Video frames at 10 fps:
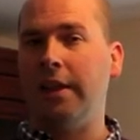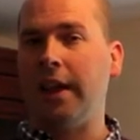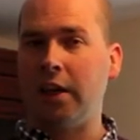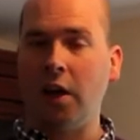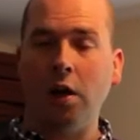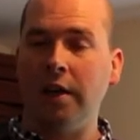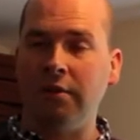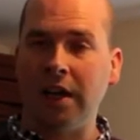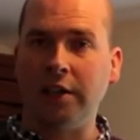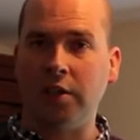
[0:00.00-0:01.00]
they can only
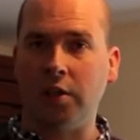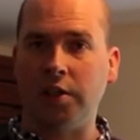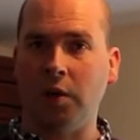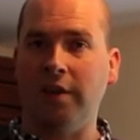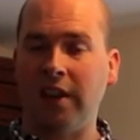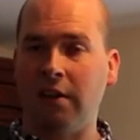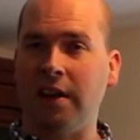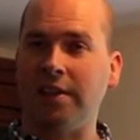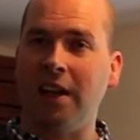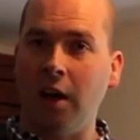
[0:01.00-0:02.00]
really do so if there
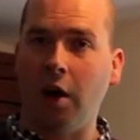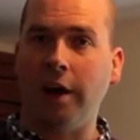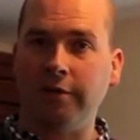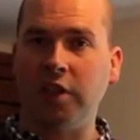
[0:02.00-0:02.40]
is a live